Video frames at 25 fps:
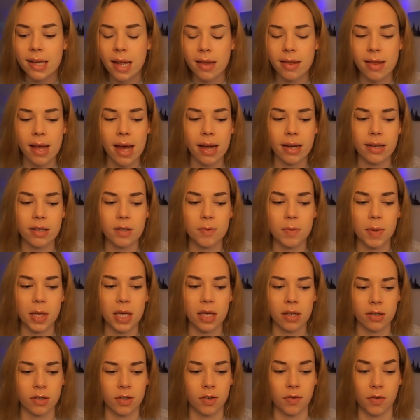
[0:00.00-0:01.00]
and that is
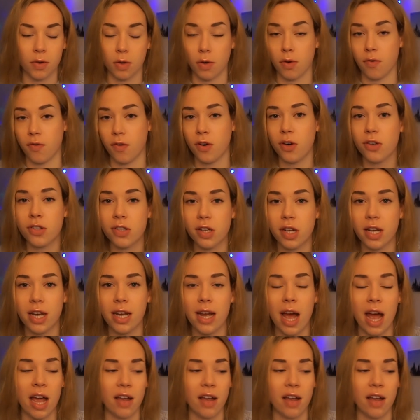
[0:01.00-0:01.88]
because of university.